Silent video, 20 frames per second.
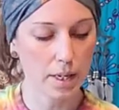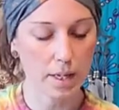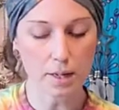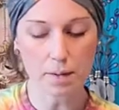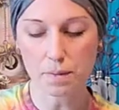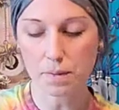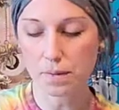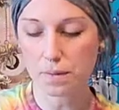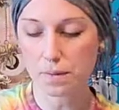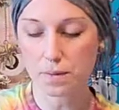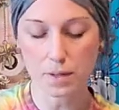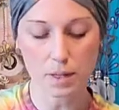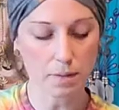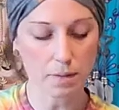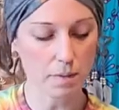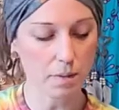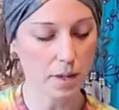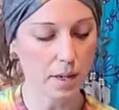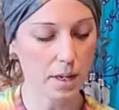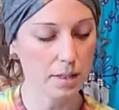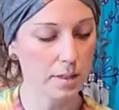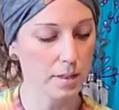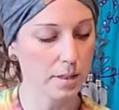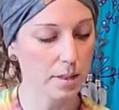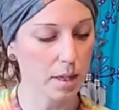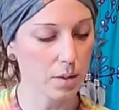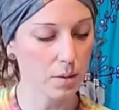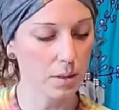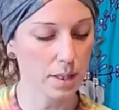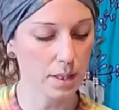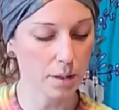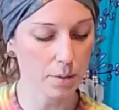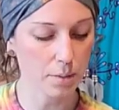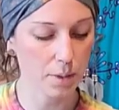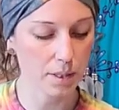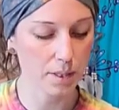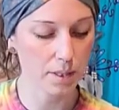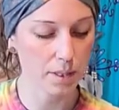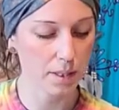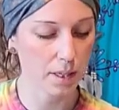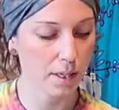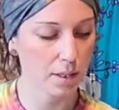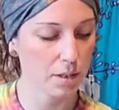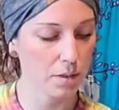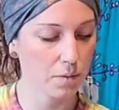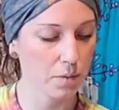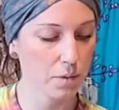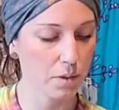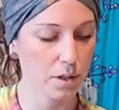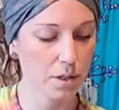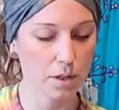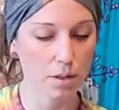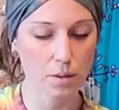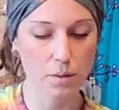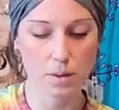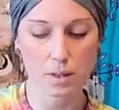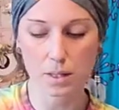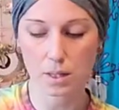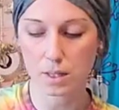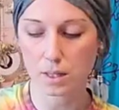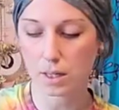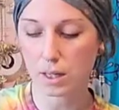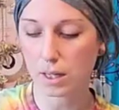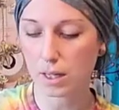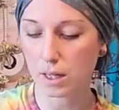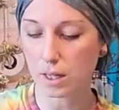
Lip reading: If that sounds like it resonates for you, then,